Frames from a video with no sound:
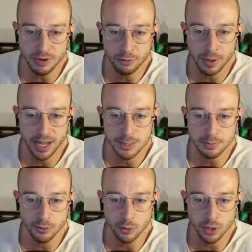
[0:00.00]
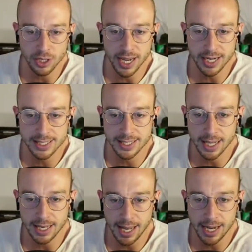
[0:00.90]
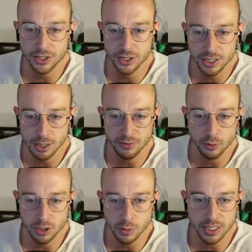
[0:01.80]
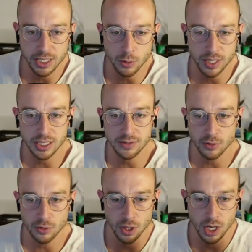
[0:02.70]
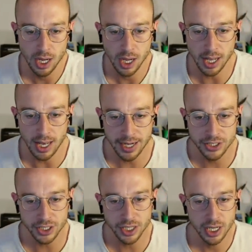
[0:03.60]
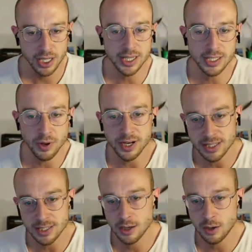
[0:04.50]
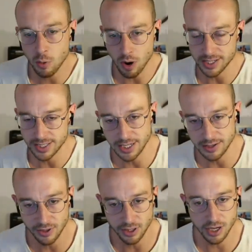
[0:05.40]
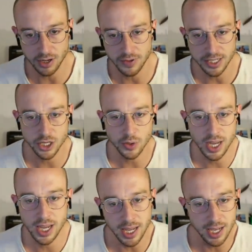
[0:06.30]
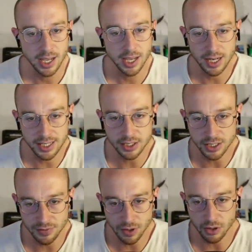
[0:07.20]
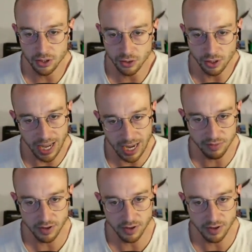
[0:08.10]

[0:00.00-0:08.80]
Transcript: he be replaced before the next election, so before the twenty twenty-four election? This one is quite significant, I think. So here, let's just focus on Labour